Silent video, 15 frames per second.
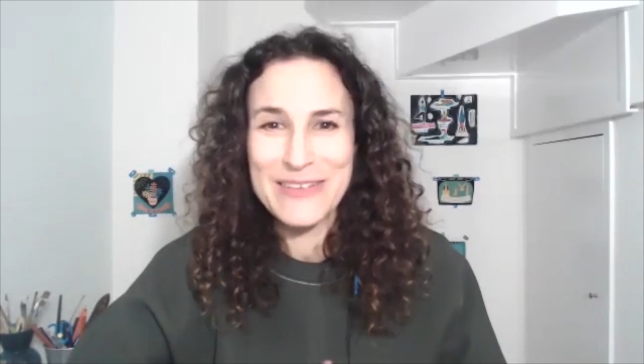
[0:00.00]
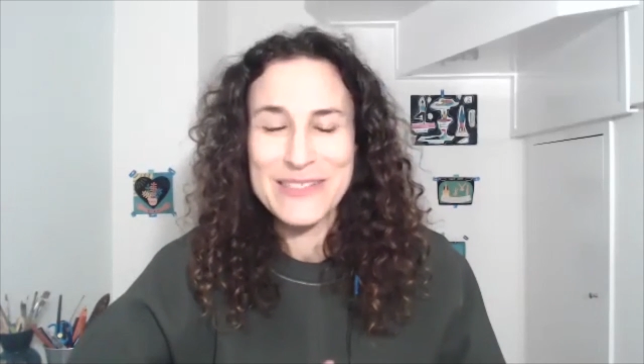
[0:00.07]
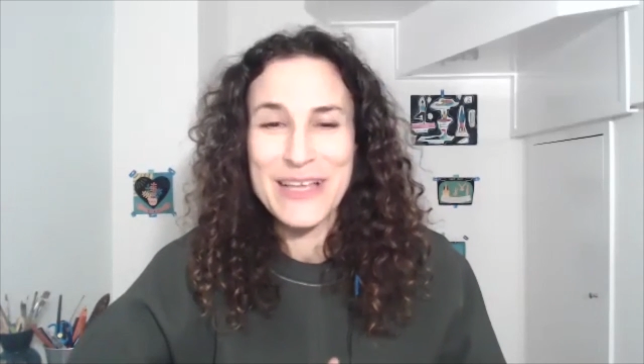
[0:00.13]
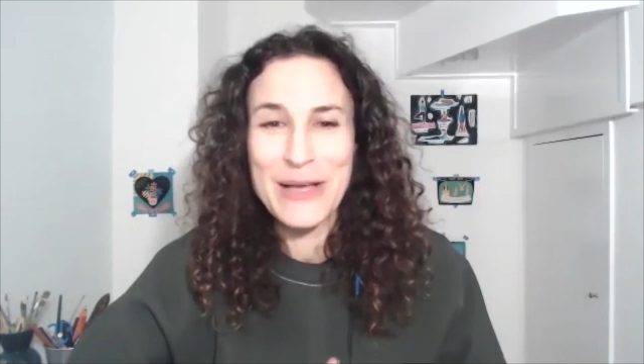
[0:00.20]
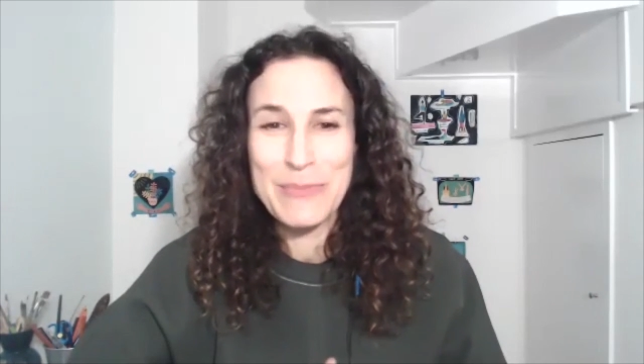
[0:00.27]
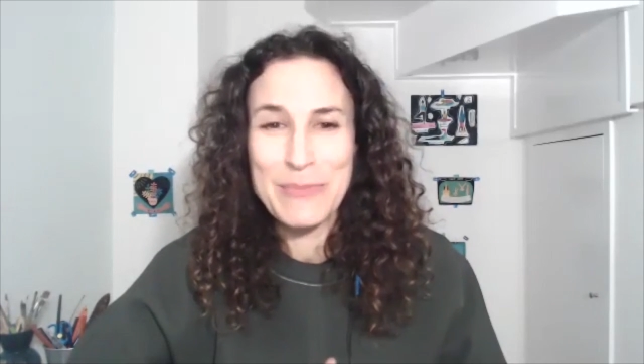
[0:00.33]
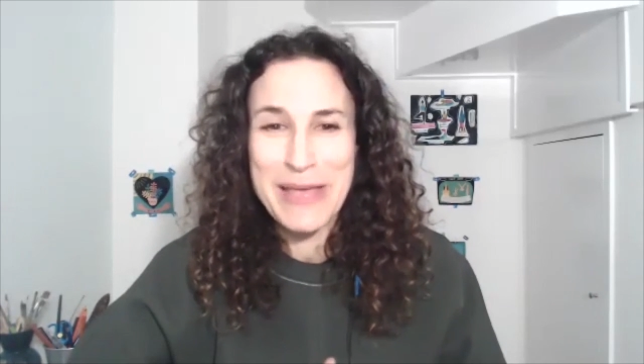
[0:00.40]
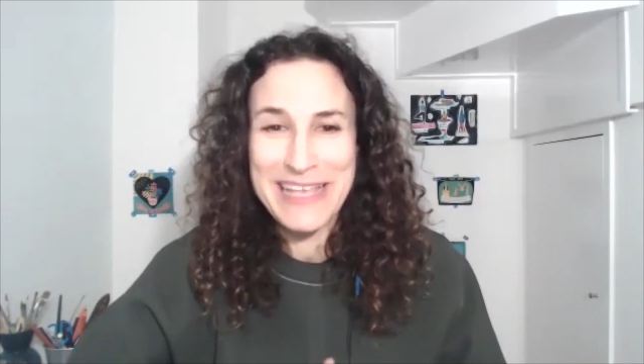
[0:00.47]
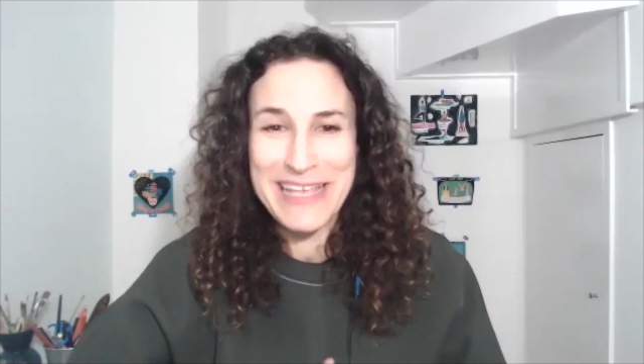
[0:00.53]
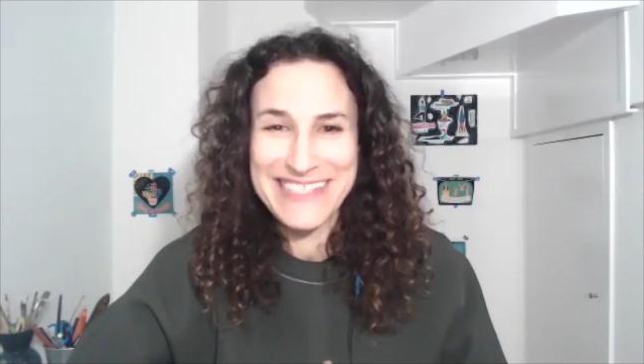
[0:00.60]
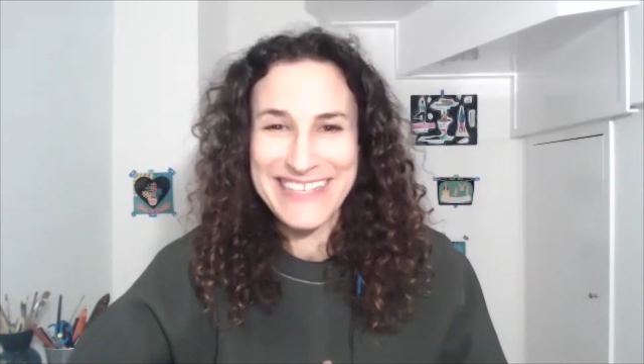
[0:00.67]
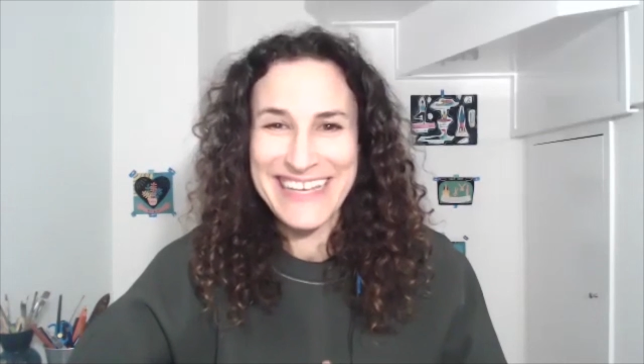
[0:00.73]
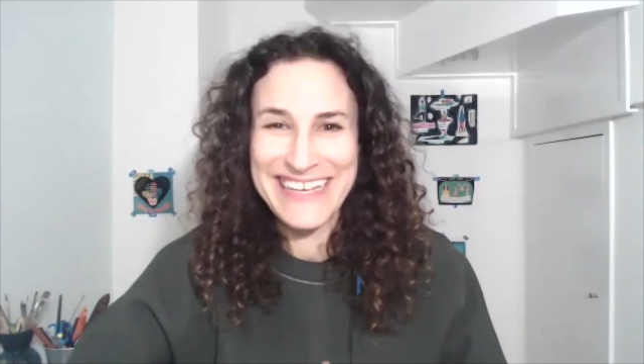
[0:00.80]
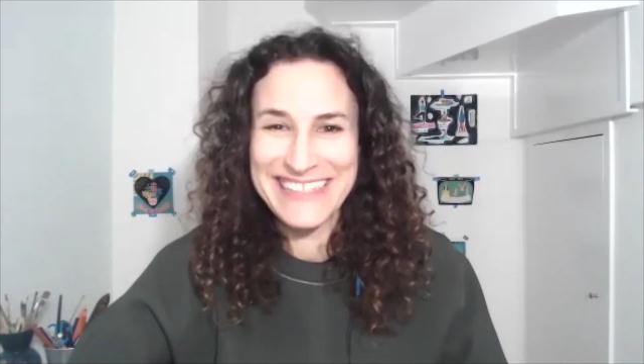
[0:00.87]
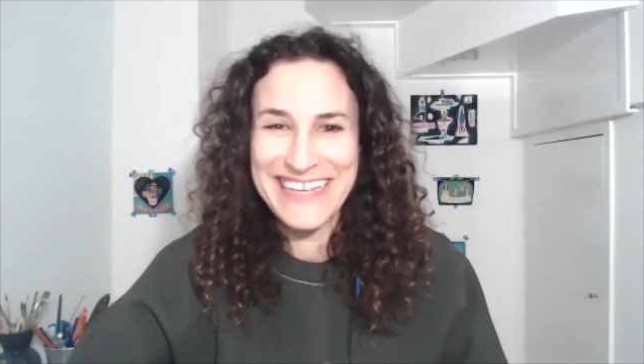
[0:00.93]
That sounds
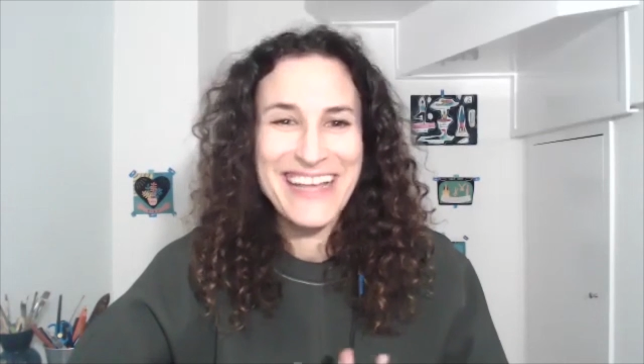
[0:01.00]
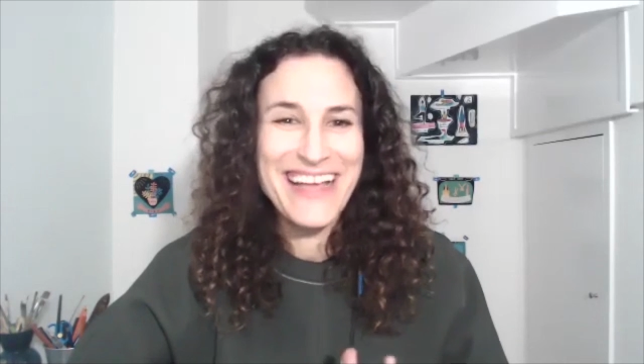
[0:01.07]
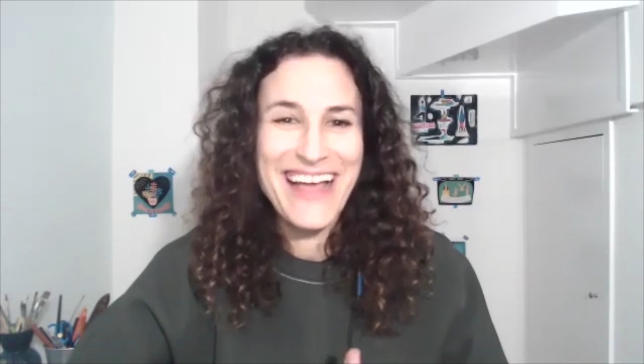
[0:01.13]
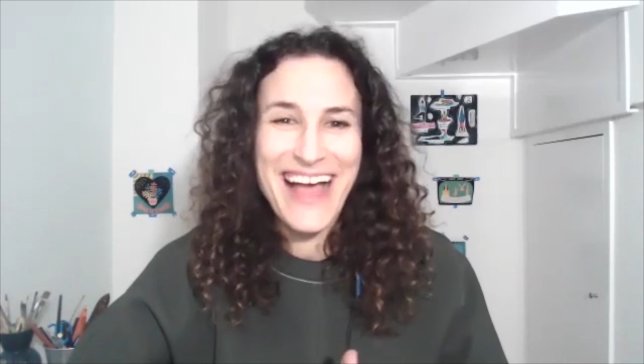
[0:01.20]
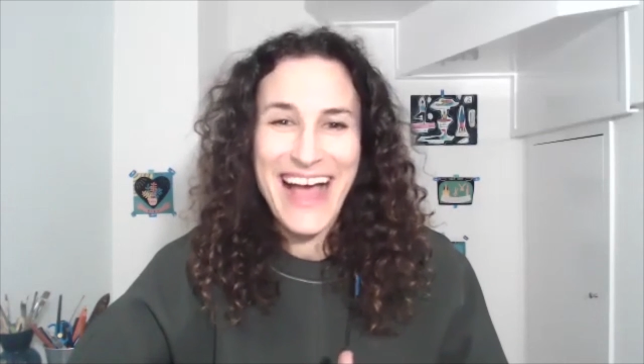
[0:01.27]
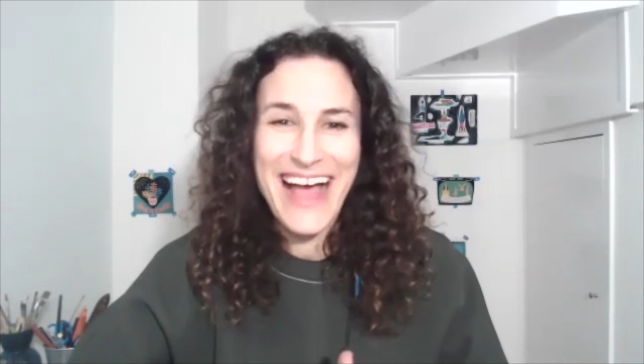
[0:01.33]
amazing,